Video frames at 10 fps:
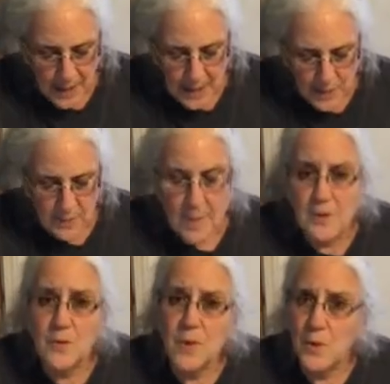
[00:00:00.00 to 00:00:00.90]

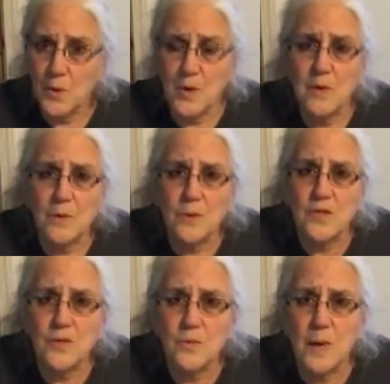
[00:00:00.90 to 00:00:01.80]
Remember to record
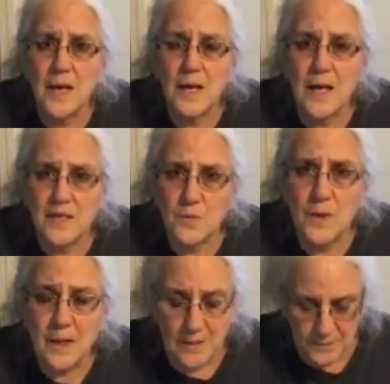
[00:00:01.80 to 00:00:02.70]
what you weigh as
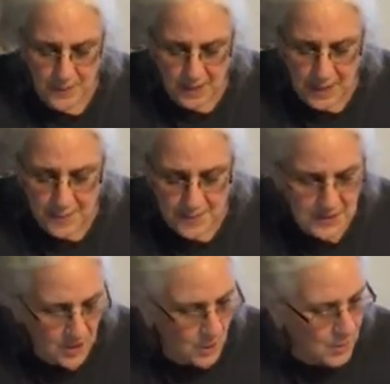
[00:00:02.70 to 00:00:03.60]
well, okay?
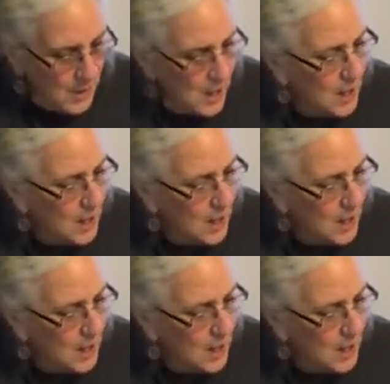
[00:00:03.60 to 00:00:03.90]
So